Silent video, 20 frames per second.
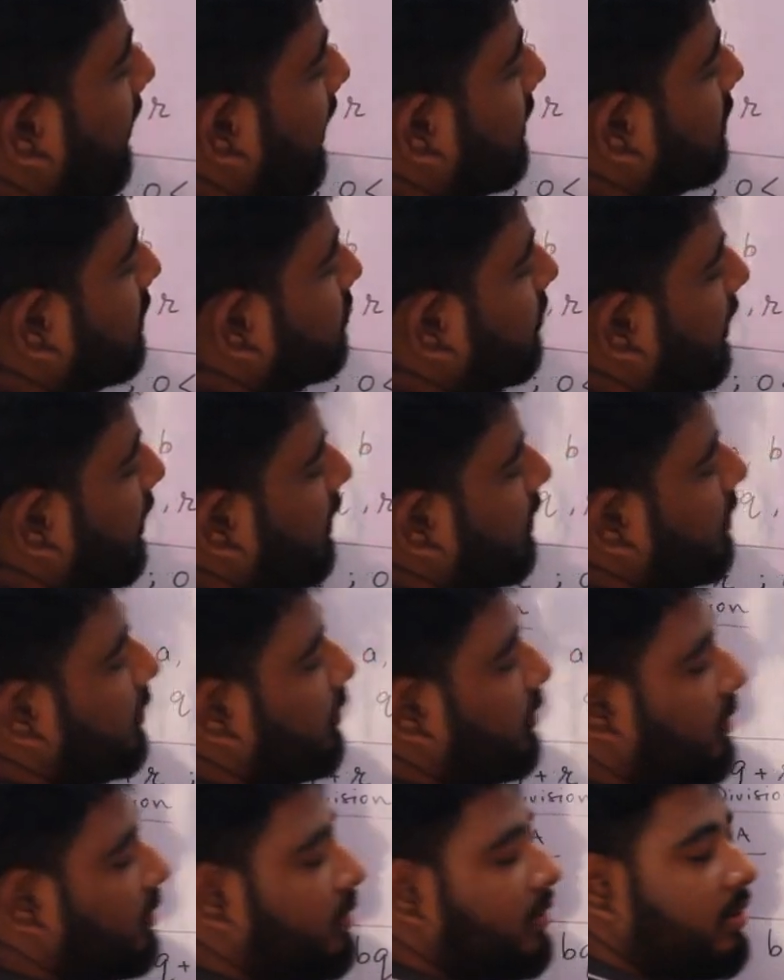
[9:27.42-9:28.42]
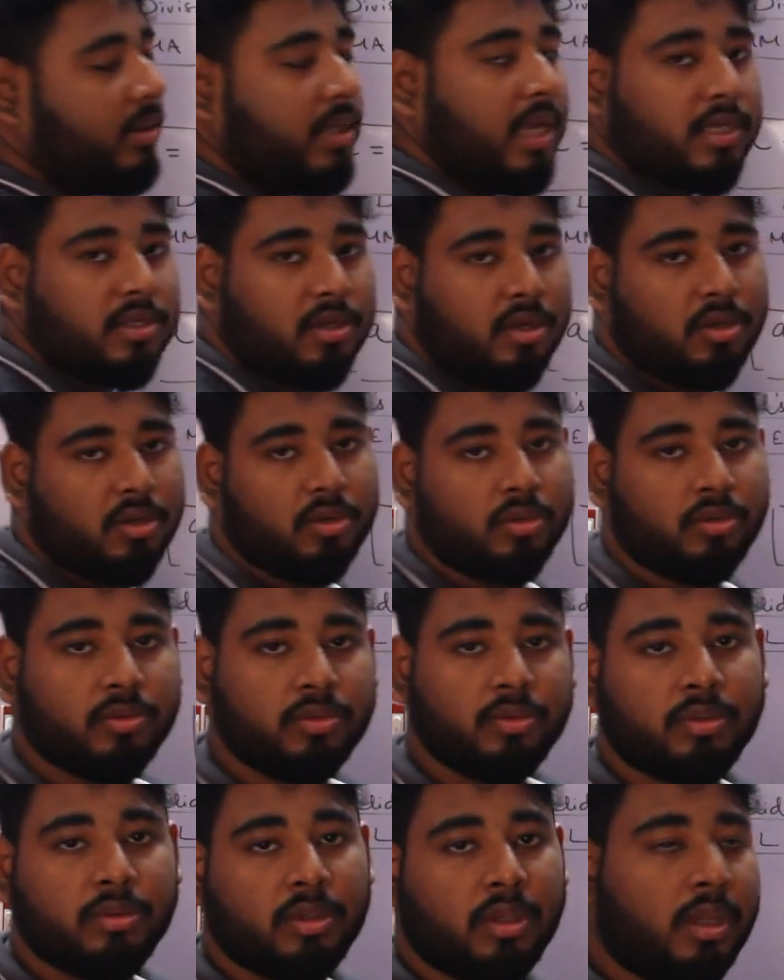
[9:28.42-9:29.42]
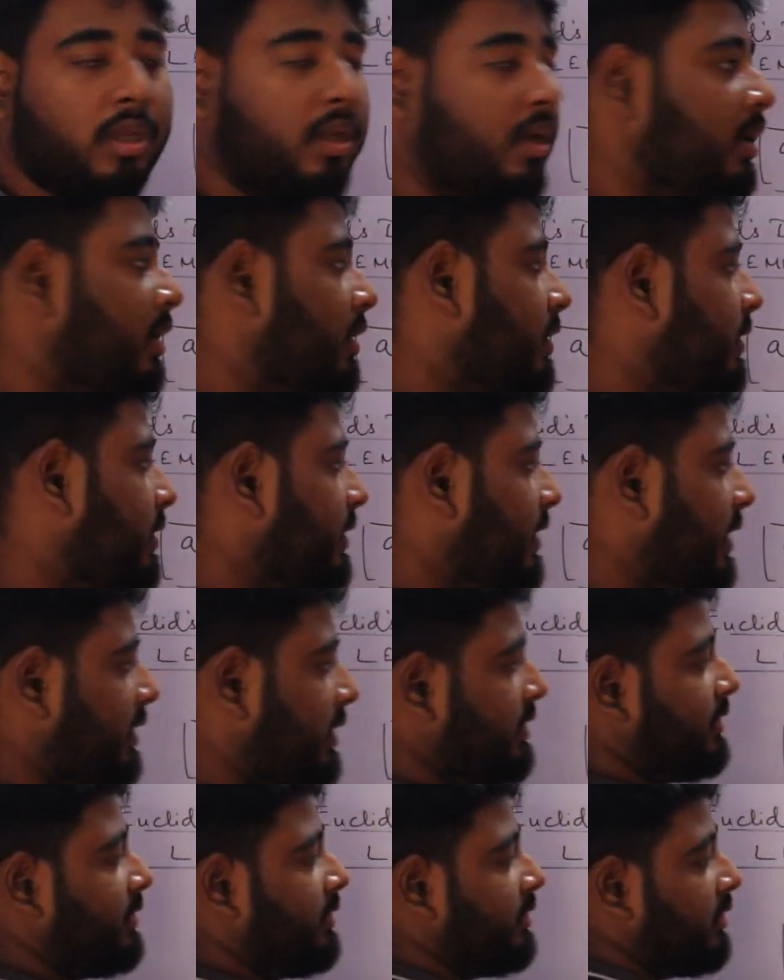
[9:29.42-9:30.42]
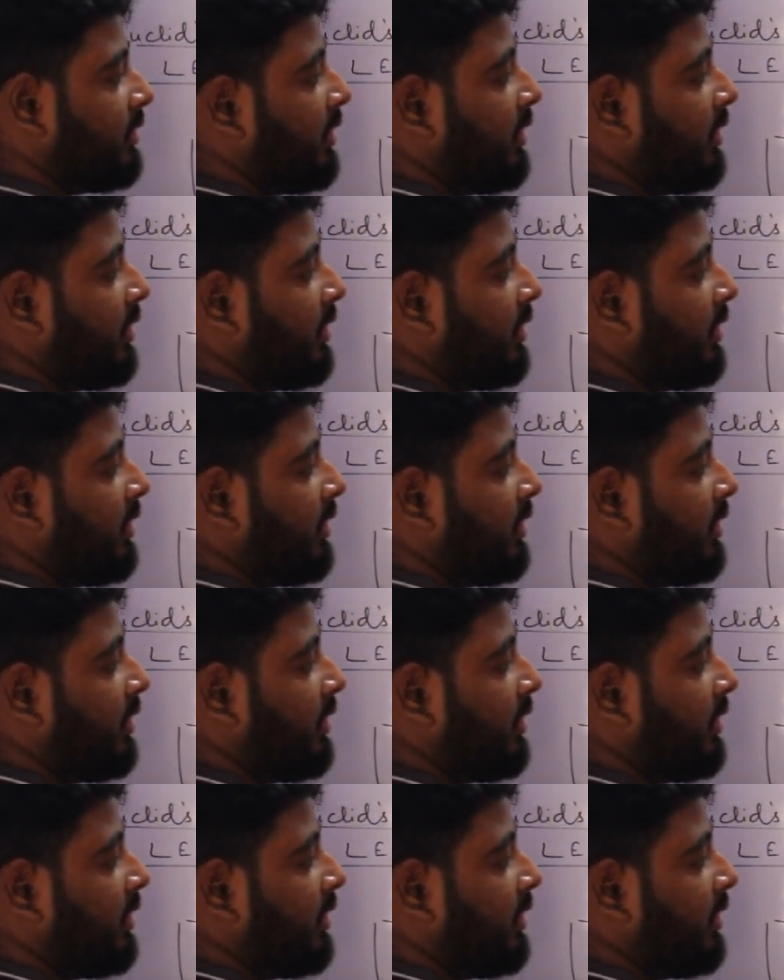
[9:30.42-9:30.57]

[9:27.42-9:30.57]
plus 1. Yes or no? Yes.